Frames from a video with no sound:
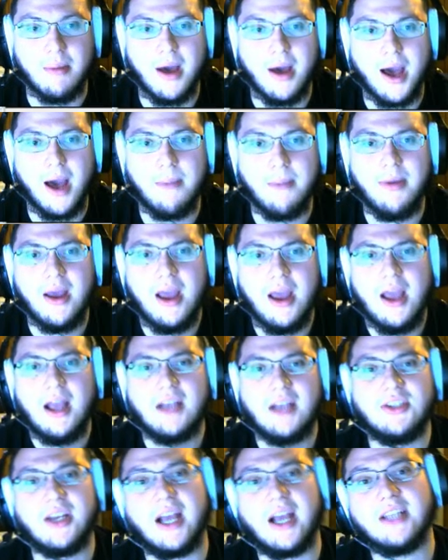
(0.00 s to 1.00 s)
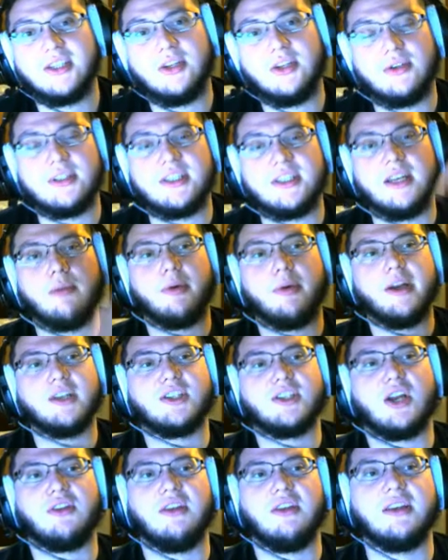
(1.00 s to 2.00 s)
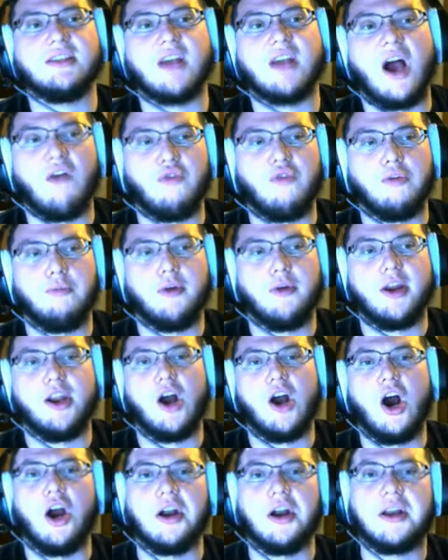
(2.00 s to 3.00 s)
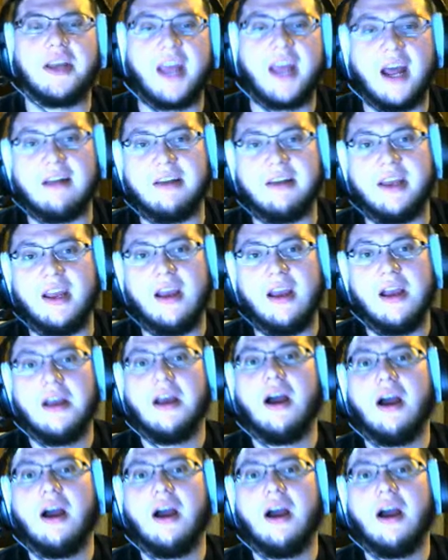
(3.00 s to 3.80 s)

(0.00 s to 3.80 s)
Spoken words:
up. As you guys do see, we're gonna start things off with bringing our Kelly,